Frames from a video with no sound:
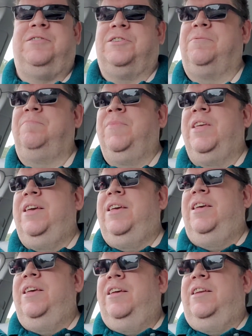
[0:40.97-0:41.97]
So
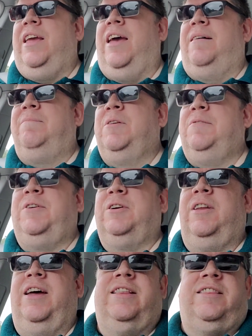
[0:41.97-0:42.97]
yeah, if you
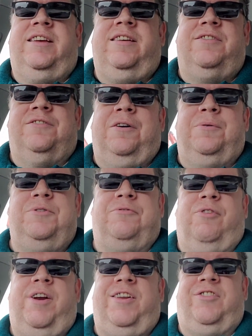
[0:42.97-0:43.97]
don't like these, you're always
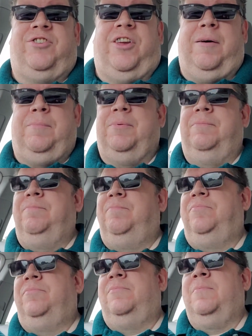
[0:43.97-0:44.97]
free to skip,
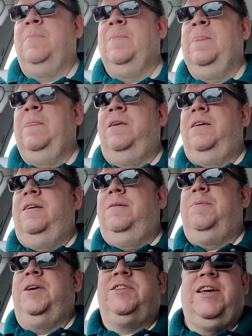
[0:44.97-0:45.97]

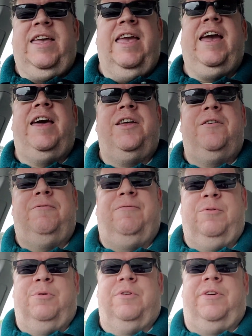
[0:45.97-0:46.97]
because I can't
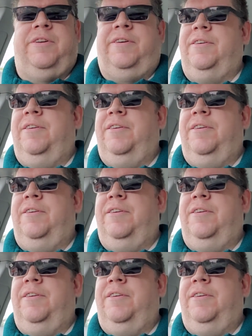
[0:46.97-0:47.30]
afford